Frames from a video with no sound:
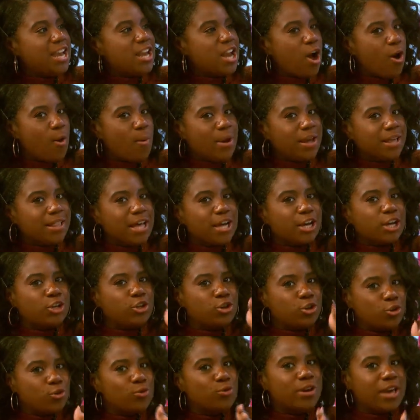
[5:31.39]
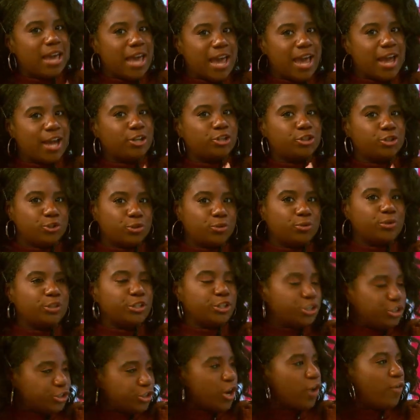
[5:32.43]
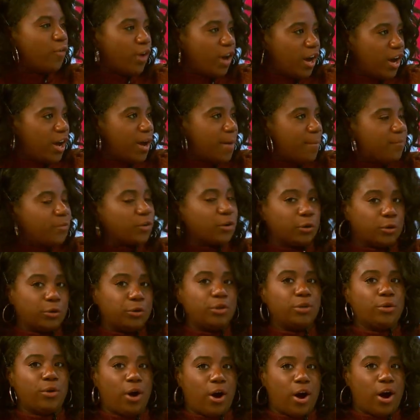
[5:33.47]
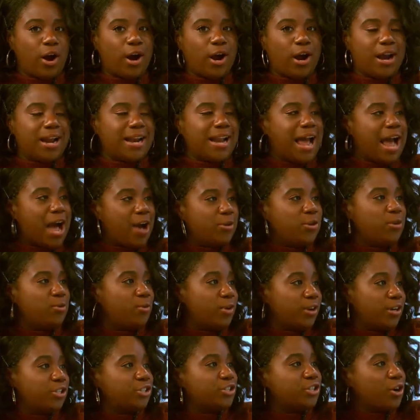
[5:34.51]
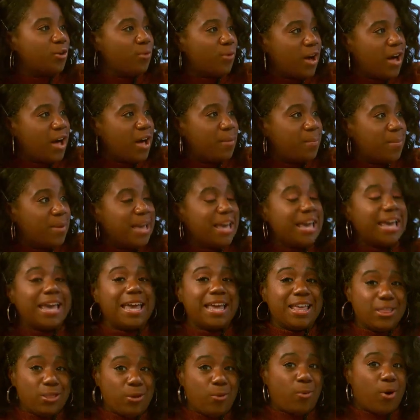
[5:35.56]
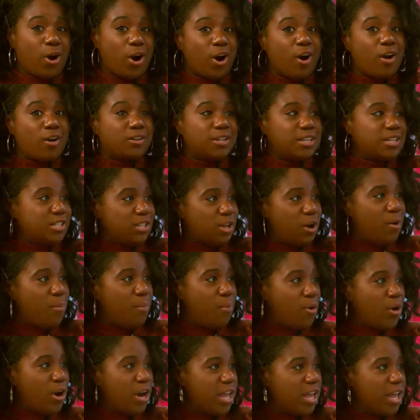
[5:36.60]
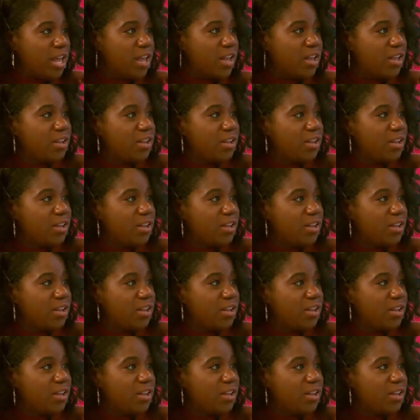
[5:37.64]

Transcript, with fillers: and knowing like you can truly show up for who you are and how you want to show up in the world is so important.